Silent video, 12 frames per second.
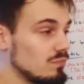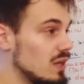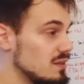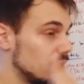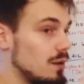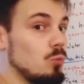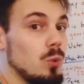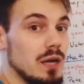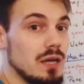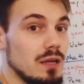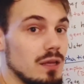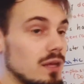
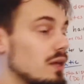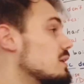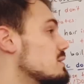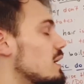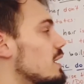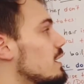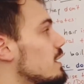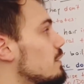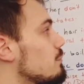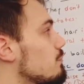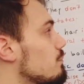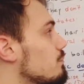somewhere,
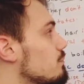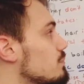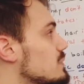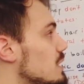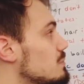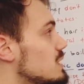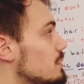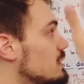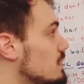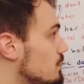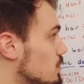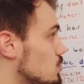sometime
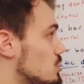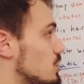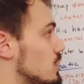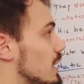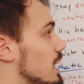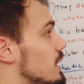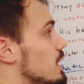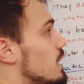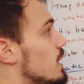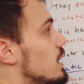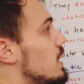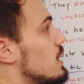in the future, okay?
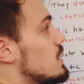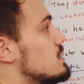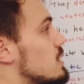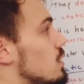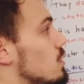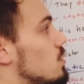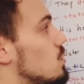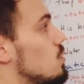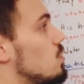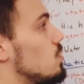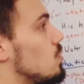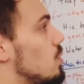
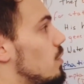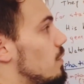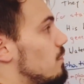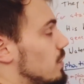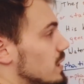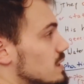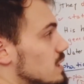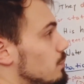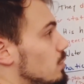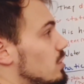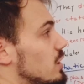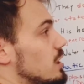So, for
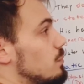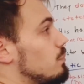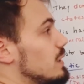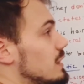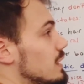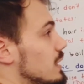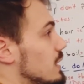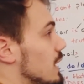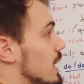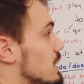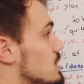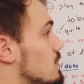example, they are building
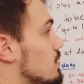a new